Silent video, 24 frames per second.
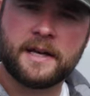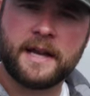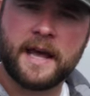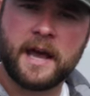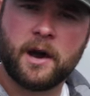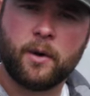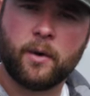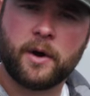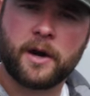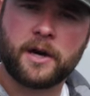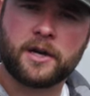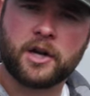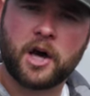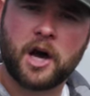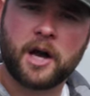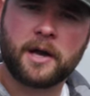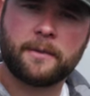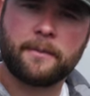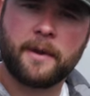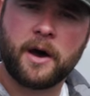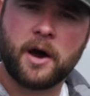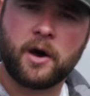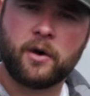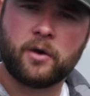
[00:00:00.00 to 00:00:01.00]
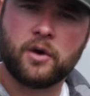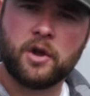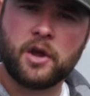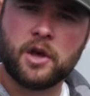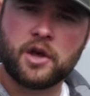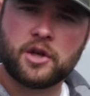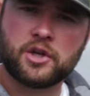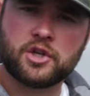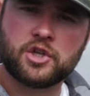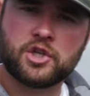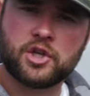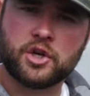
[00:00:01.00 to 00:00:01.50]
Today I want to talk about
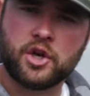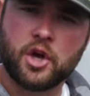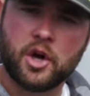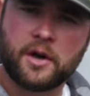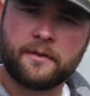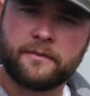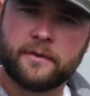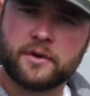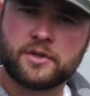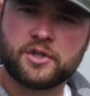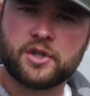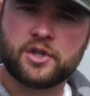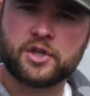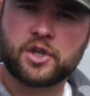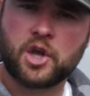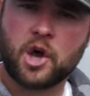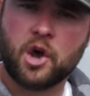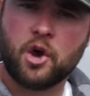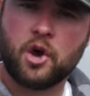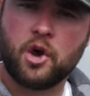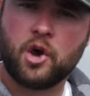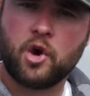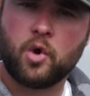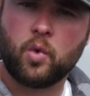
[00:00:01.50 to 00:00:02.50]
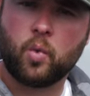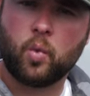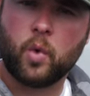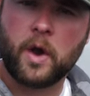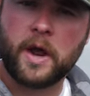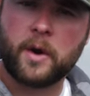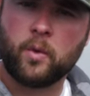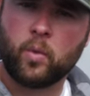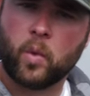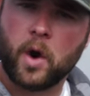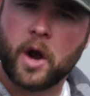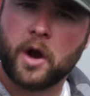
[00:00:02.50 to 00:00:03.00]
Chinook versus Coho,
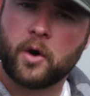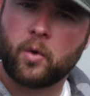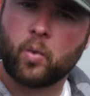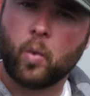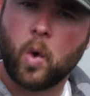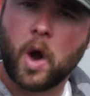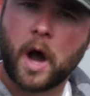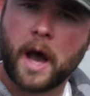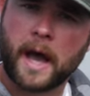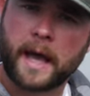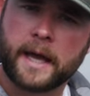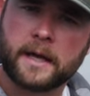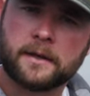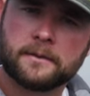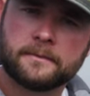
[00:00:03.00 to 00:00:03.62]
when, where, and why.